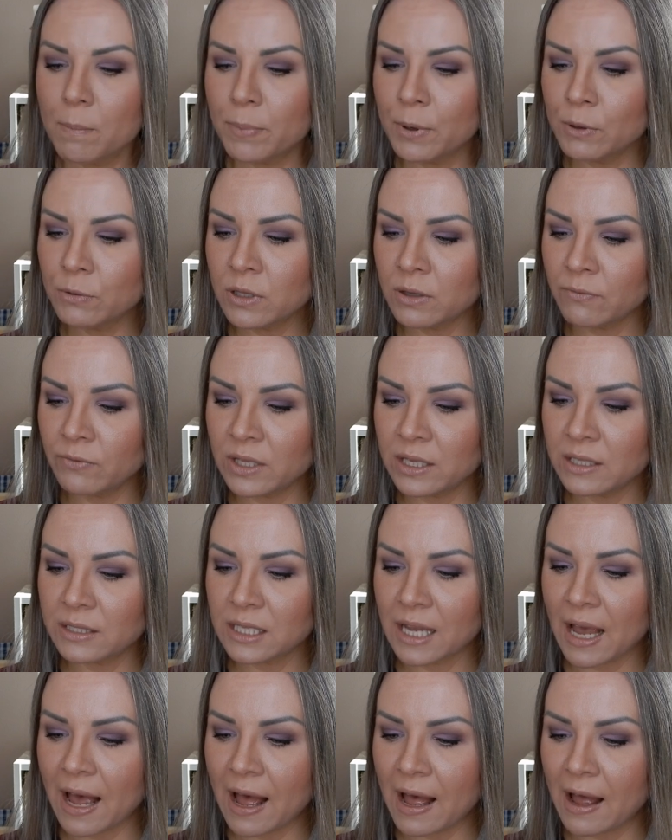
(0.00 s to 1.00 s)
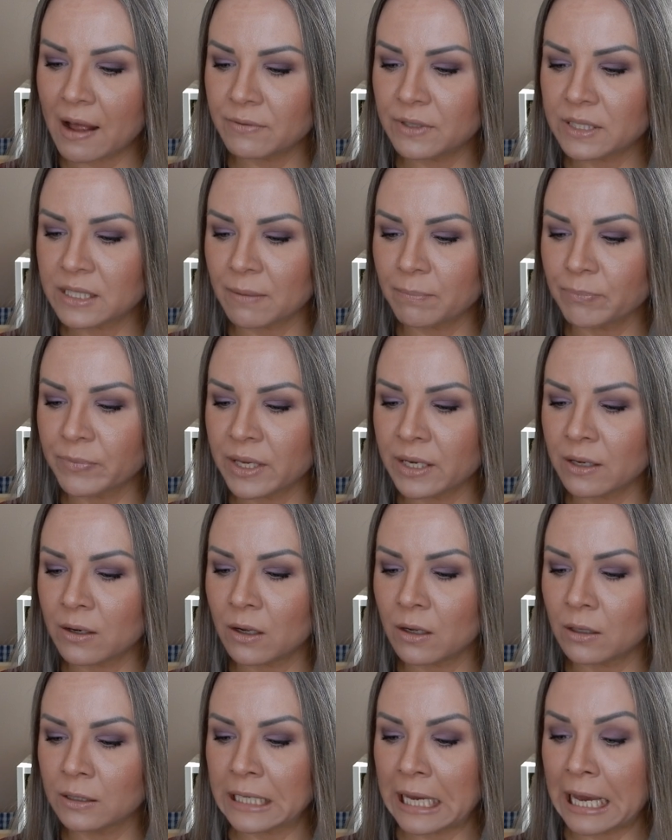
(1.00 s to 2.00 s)
Both of these have something
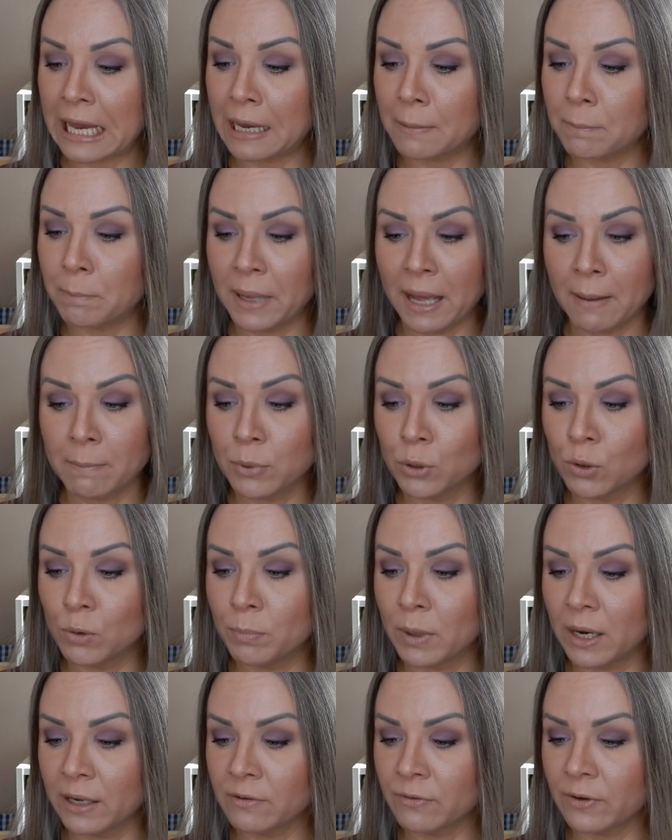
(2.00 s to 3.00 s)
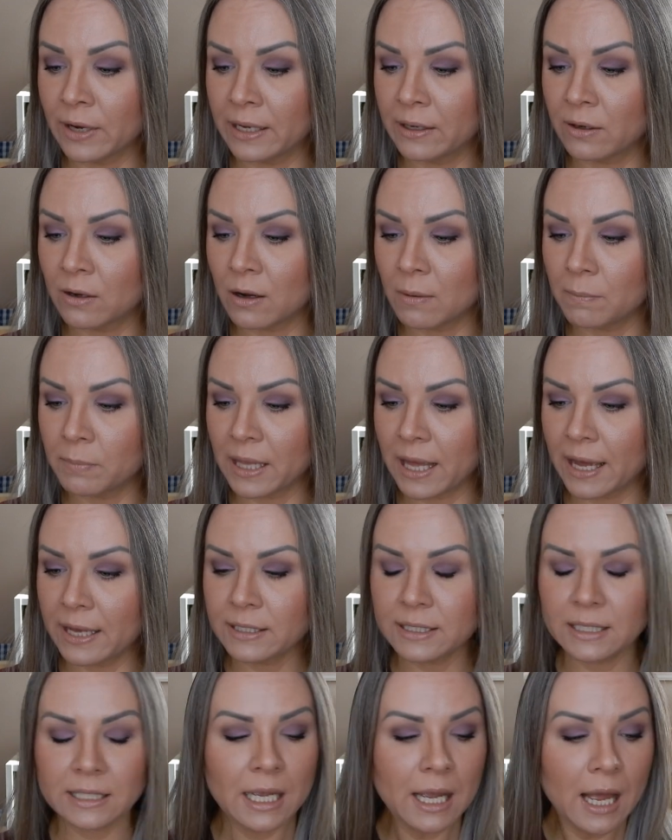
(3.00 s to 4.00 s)
called a bamboo bodifying
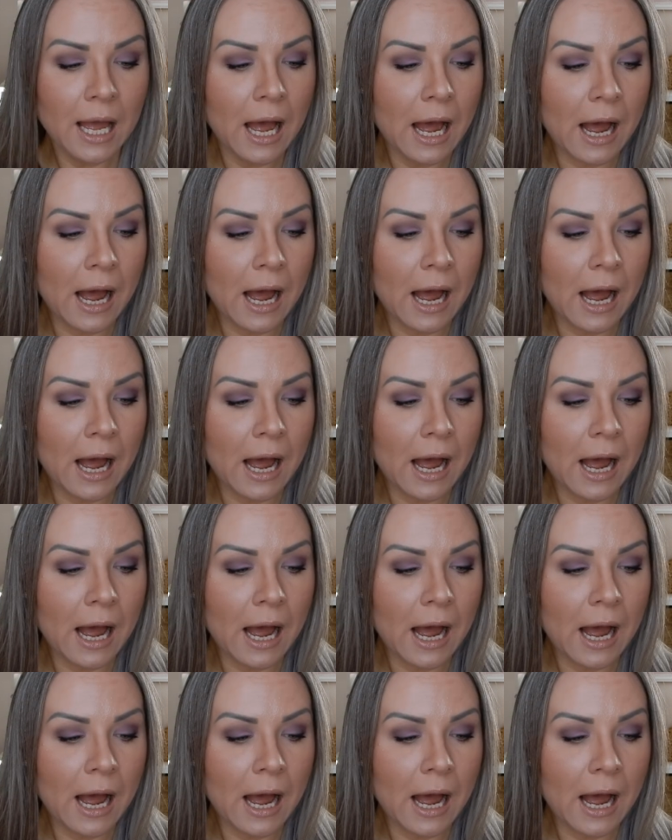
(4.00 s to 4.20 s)
complex.